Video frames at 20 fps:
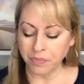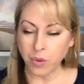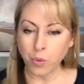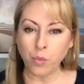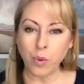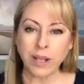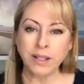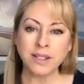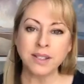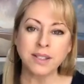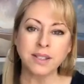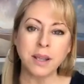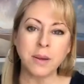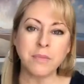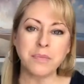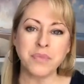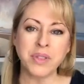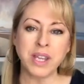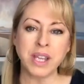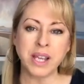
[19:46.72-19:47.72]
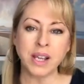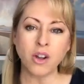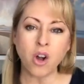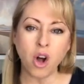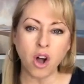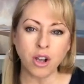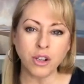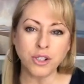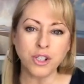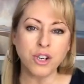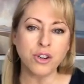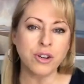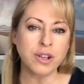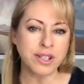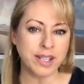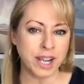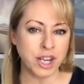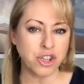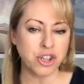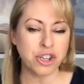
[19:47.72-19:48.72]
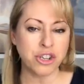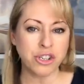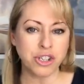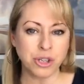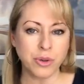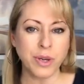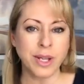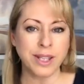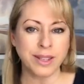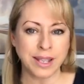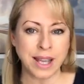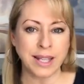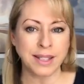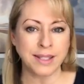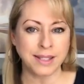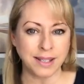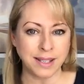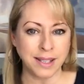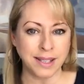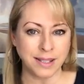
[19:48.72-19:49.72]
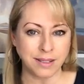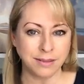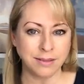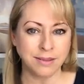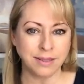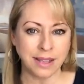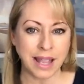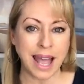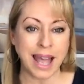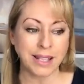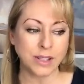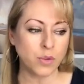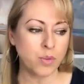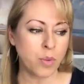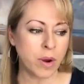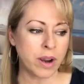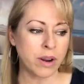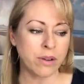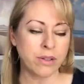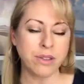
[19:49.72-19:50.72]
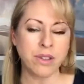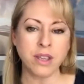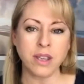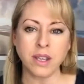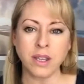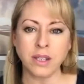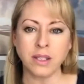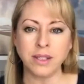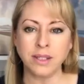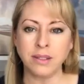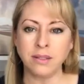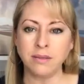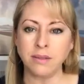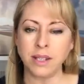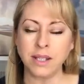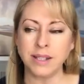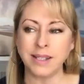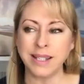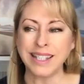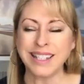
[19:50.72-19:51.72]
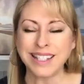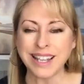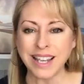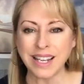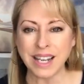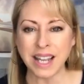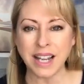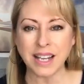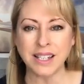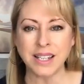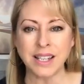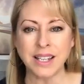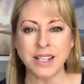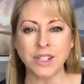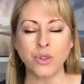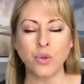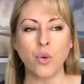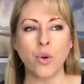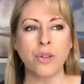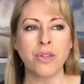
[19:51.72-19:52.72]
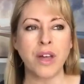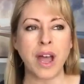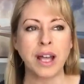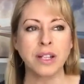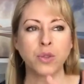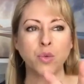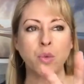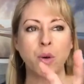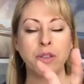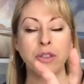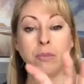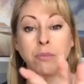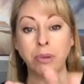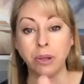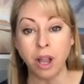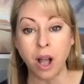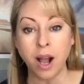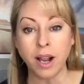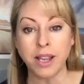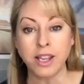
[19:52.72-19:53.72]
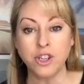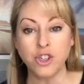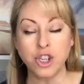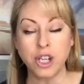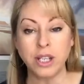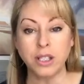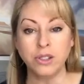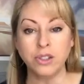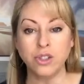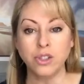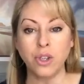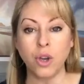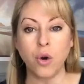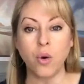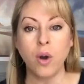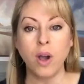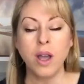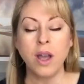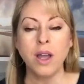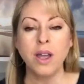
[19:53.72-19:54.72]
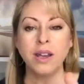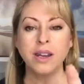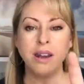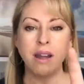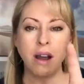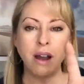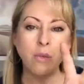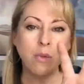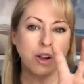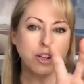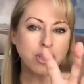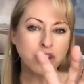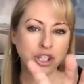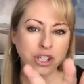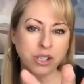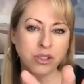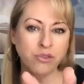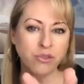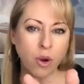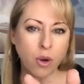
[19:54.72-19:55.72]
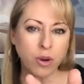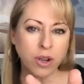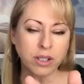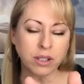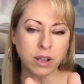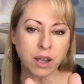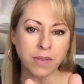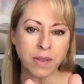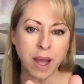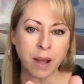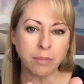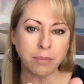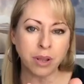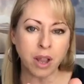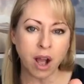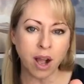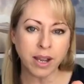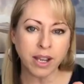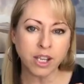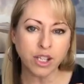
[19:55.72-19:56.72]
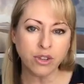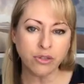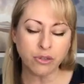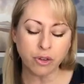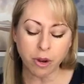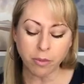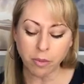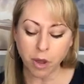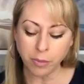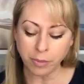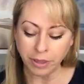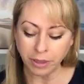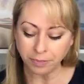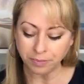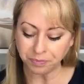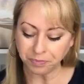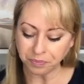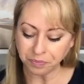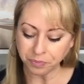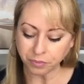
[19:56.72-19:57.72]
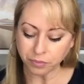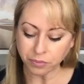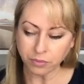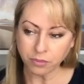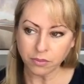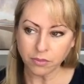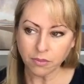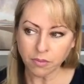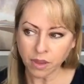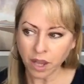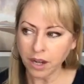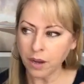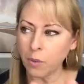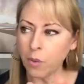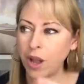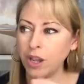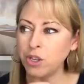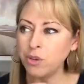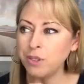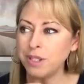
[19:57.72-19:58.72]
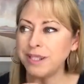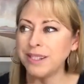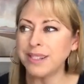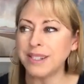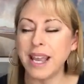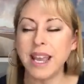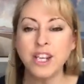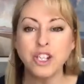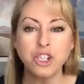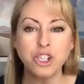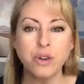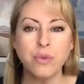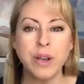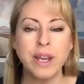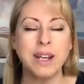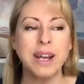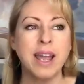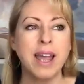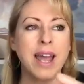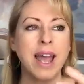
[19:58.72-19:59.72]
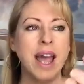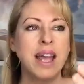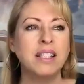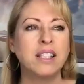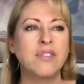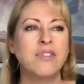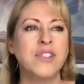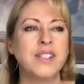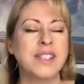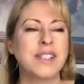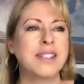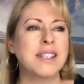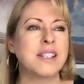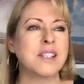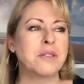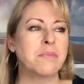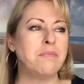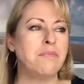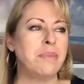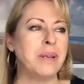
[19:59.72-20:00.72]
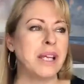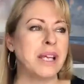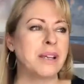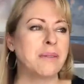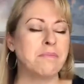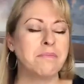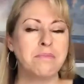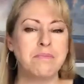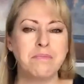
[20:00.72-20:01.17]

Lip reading: When something calls your attention to it, that's it. That's where the the disconnect is, or that's where the blockage is. So now I want you to just focus on that blockage for a moment. And I want you to say to it, as if it's this big